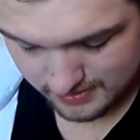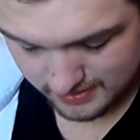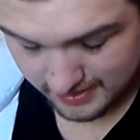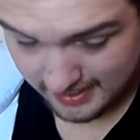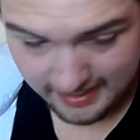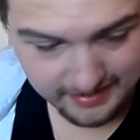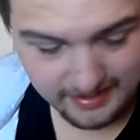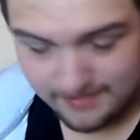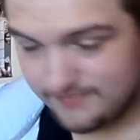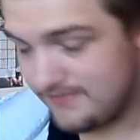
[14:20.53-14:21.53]
Yeah,
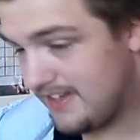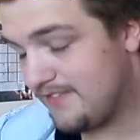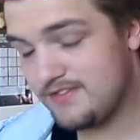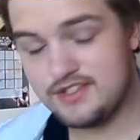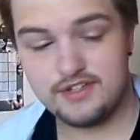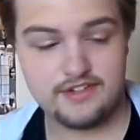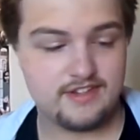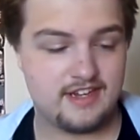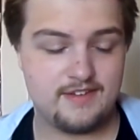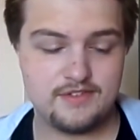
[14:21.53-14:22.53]
I'm I'm done.
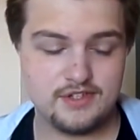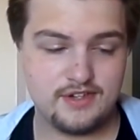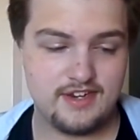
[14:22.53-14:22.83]
I'm done.